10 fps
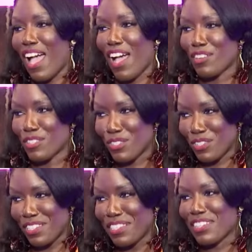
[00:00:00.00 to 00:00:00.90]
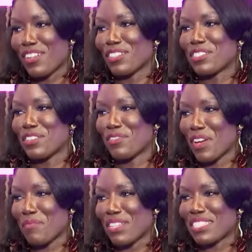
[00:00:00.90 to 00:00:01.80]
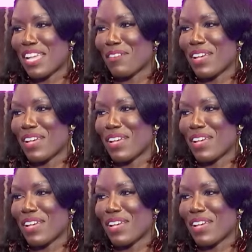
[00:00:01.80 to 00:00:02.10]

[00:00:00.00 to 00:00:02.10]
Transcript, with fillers: I understood culture very much that